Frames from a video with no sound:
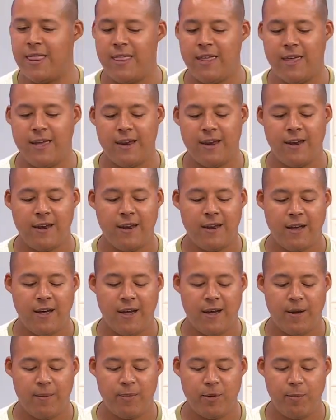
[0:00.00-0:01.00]
then
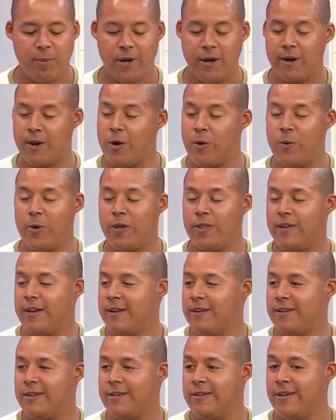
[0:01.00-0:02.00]
um, depending on how well they
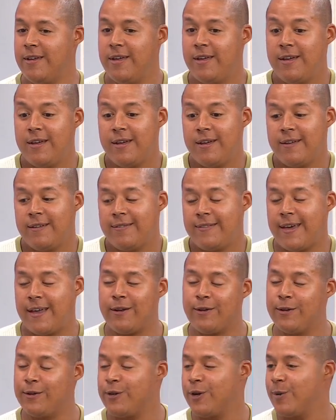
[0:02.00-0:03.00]
do,
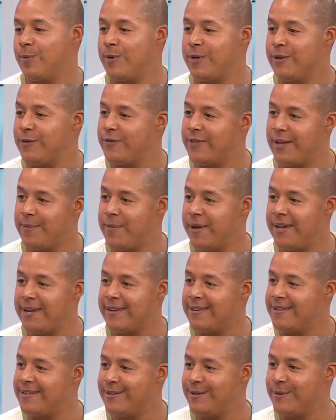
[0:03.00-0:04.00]
that'll determine if they make
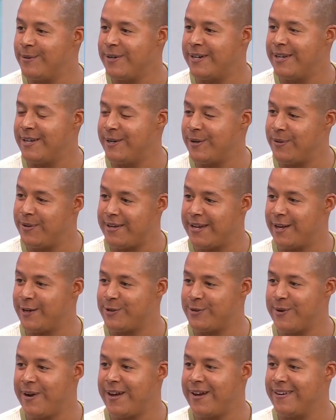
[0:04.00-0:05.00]
it to uh, you know the
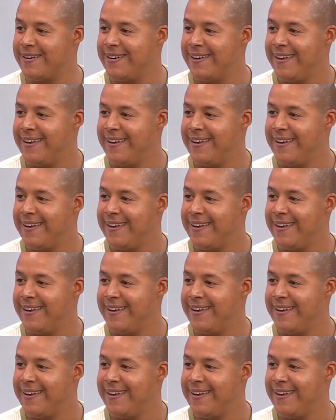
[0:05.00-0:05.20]
next round.